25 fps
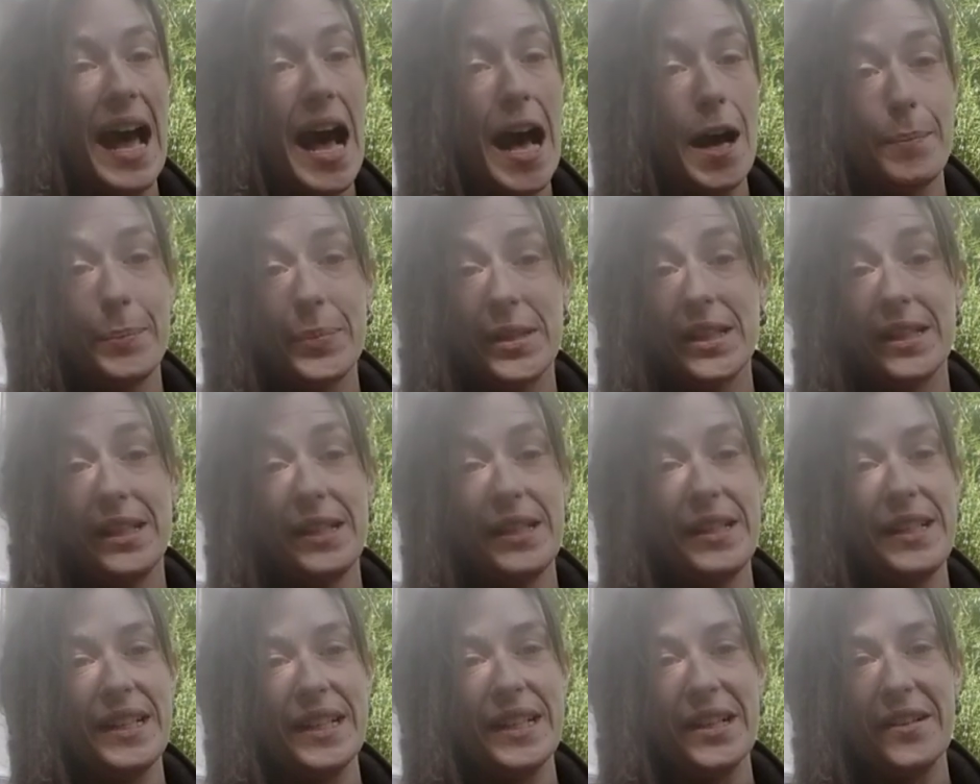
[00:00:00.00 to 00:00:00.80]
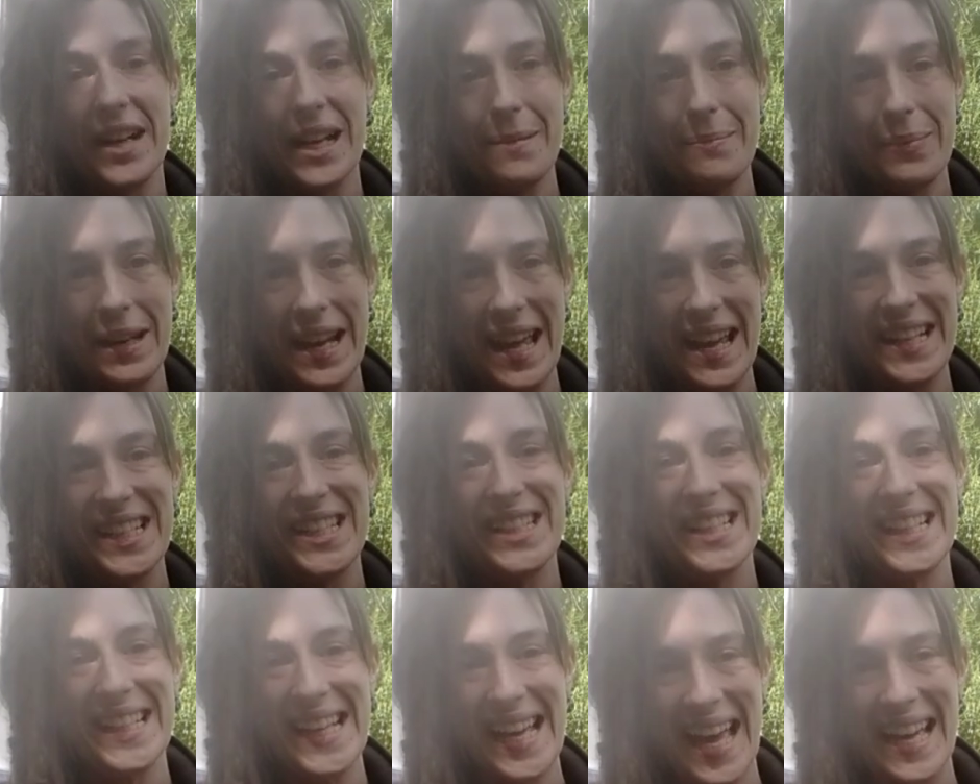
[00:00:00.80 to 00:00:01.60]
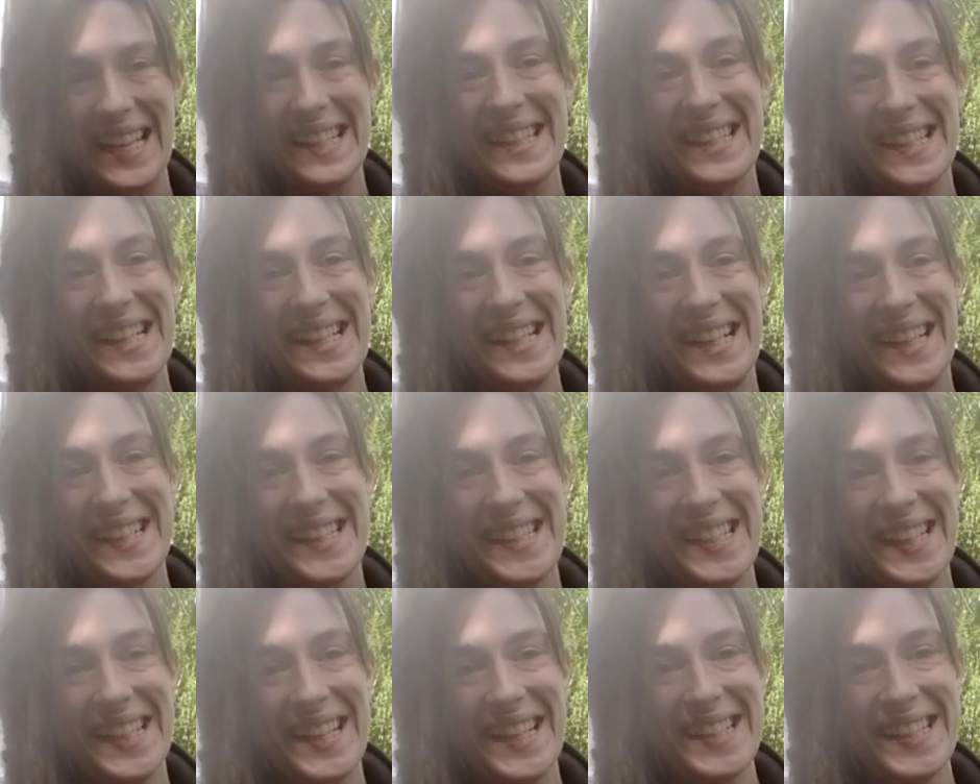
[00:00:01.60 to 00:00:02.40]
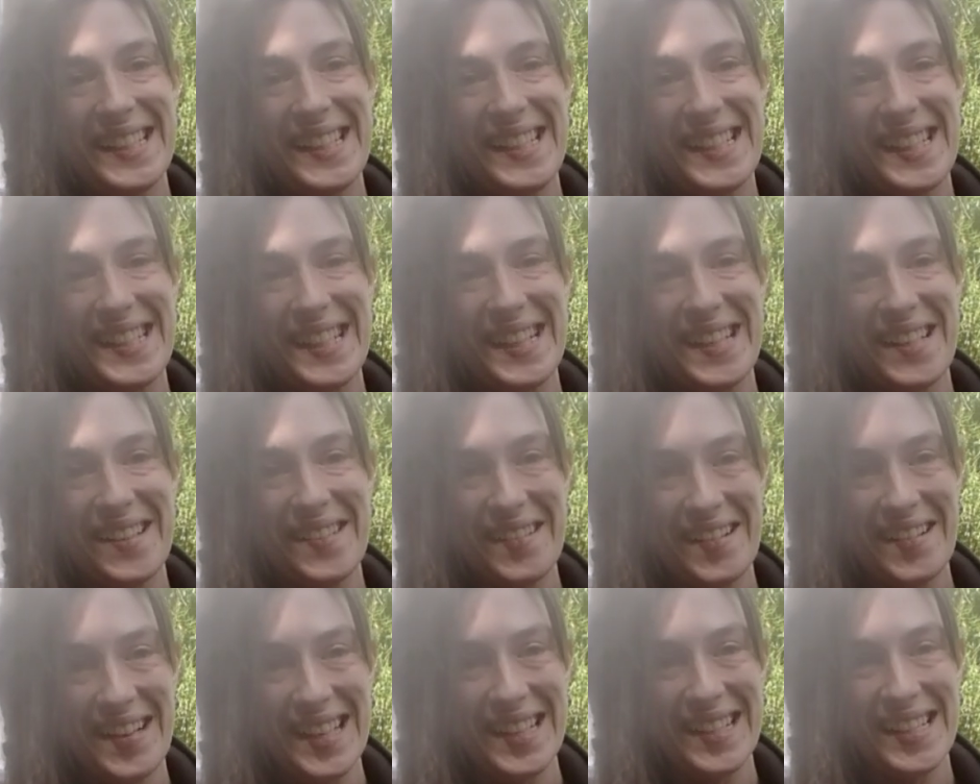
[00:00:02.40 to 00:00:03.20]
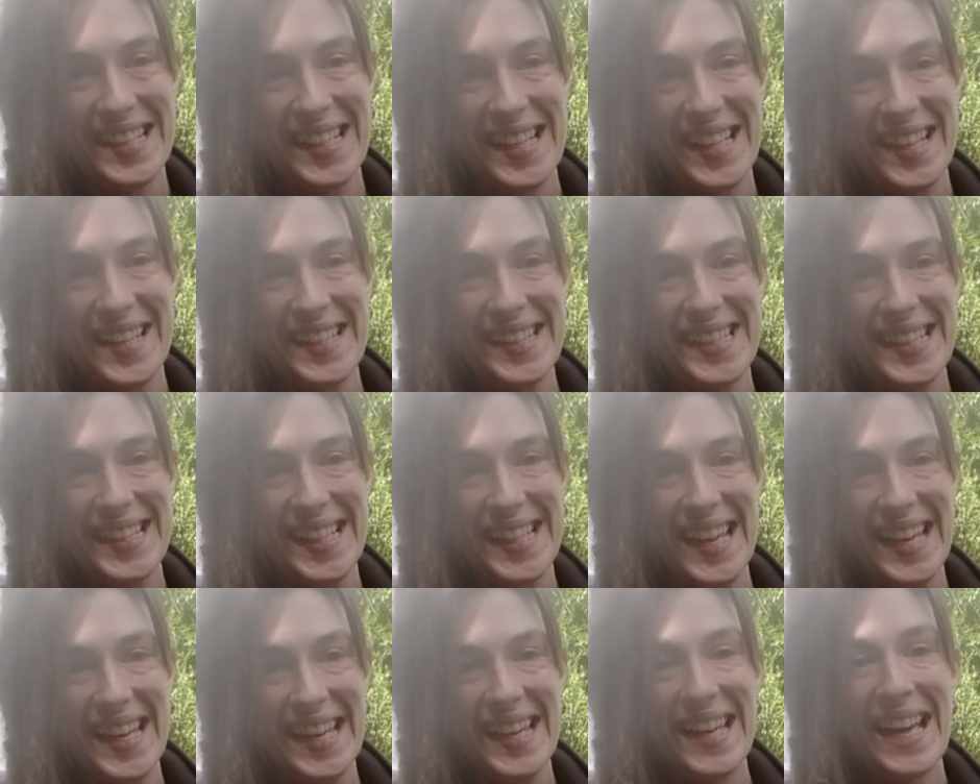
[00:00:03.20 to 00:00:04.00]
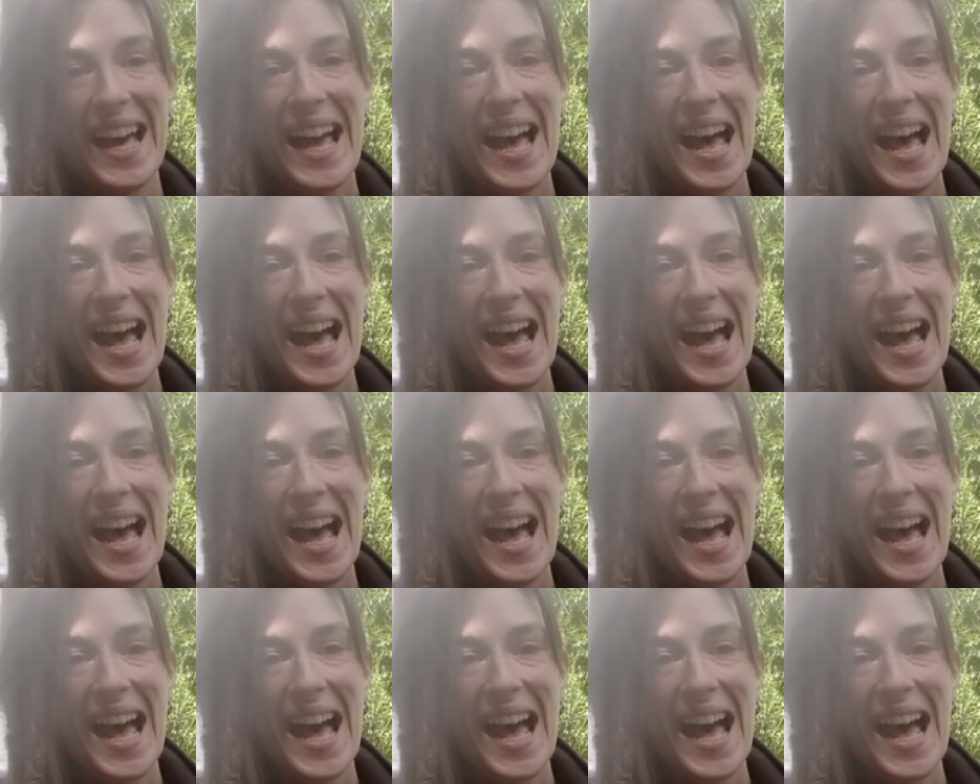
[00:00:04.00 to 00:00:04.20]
absolutely great place to get started to go see